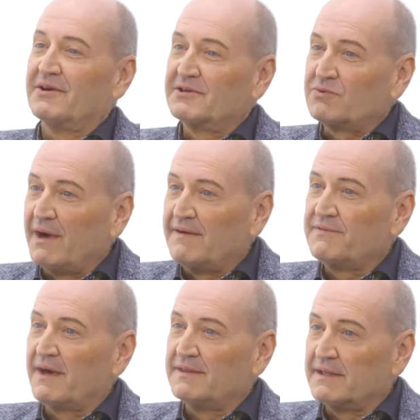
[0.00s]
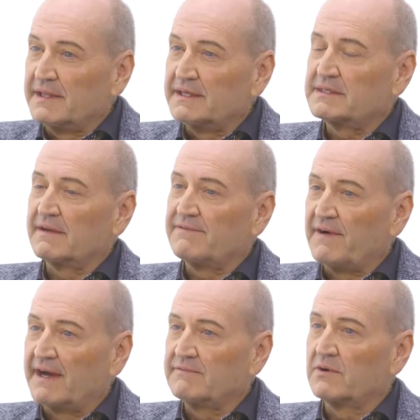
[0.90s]
You're 12th on the list of
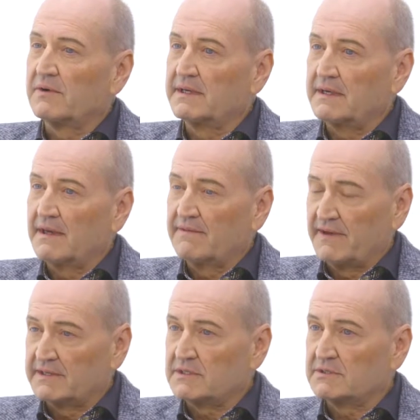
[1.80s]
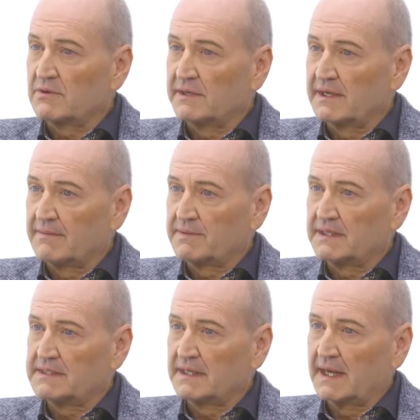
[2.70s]
fastest growing
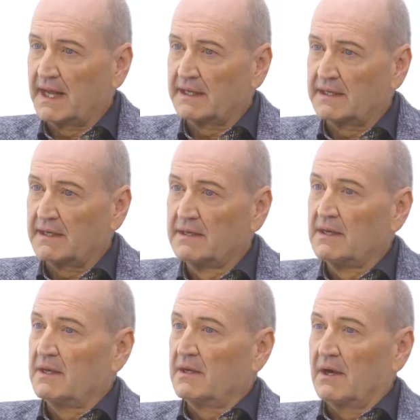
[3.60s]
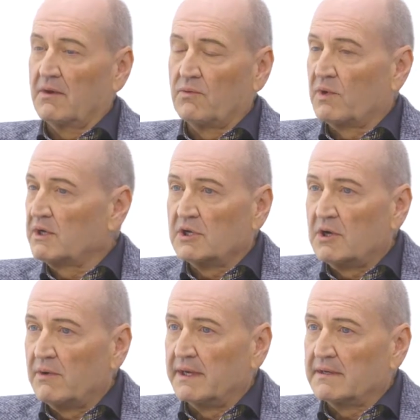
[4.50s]
companies in Canada. Where are you
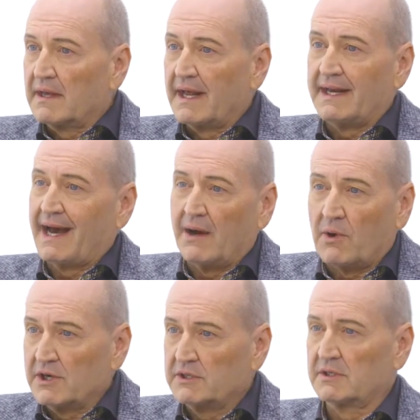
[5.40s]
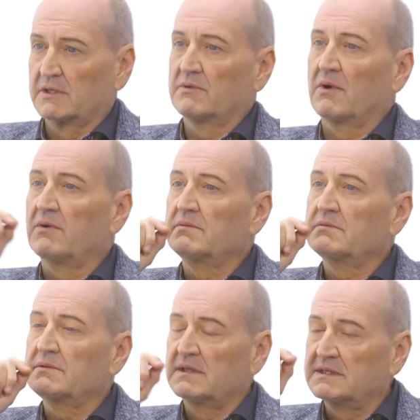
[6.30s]
going and how are you going to
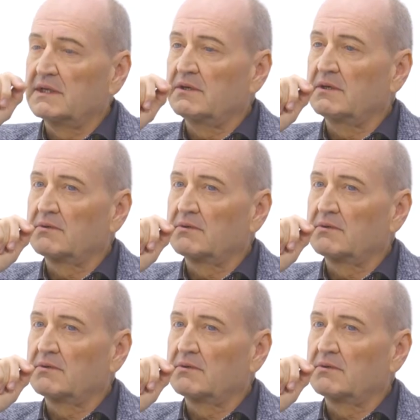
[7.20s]
continue to